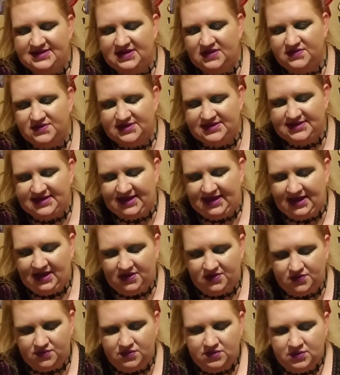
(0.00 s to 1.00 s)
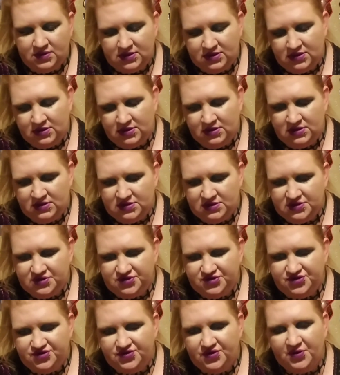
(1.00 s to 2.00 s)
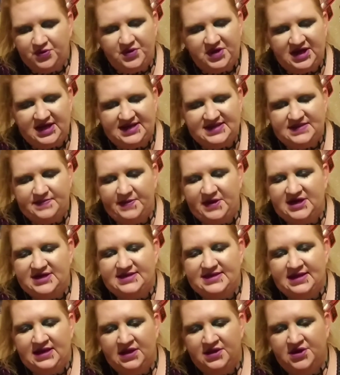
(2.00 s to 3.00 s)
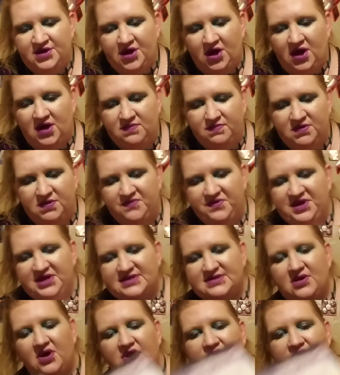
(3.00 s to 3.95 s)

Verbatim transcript: we'll see how true it is, but it's another dog movie. It's called The